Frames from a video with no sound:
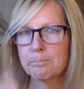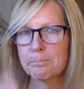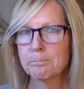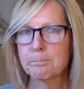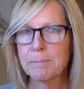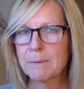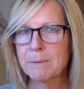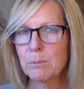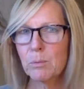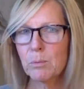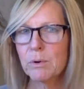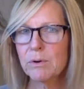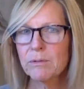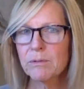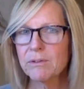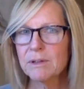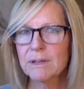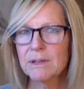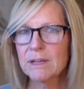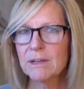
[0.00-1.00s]
but we're
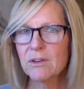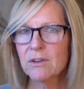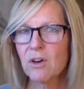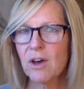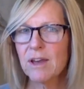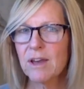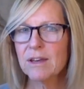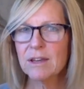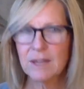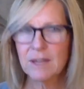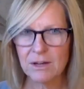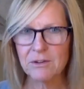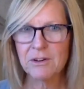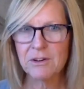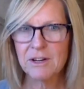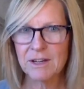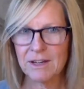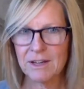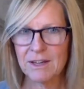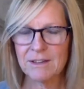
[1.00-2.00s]
really not
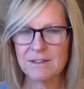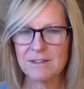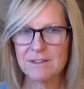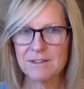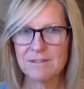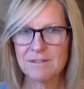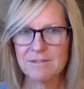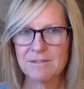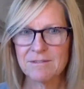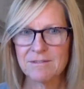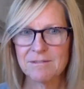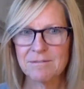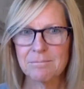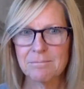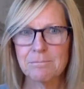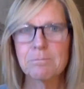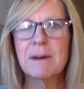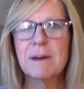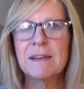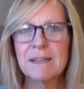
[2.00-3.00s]
hearing it,
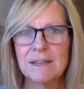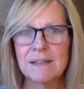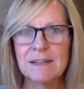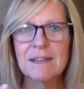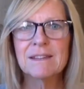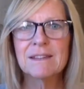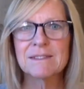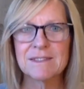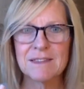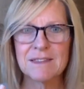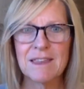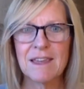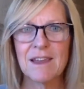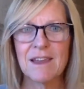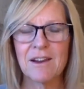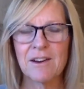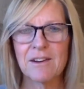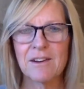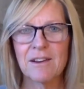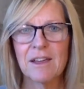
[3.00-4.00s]
but it is
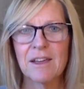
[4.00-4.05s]
there.